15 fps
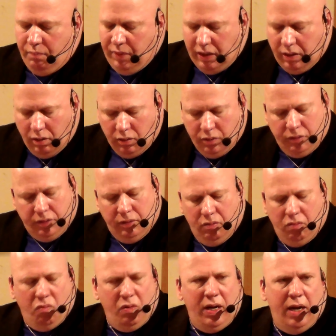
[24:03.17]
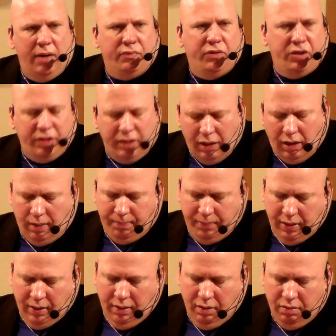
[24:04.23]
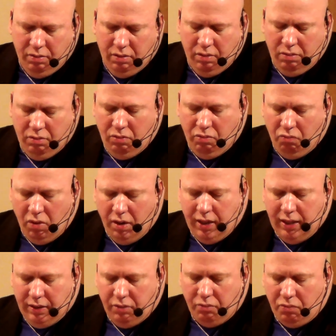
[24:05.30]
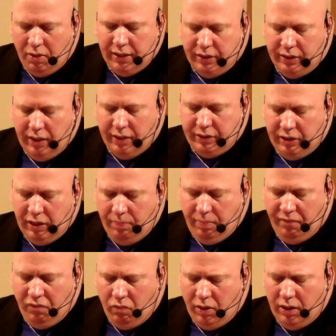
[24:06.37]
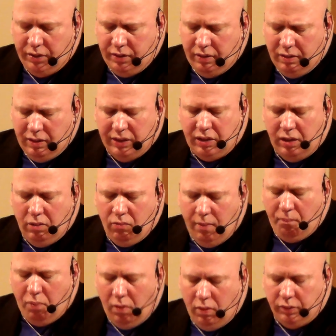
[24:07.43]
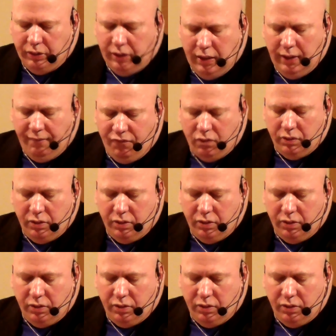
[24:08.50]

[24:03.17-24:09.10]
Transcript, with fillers: because we have stopped running the race that's set before us. Listen to what Paul said in 1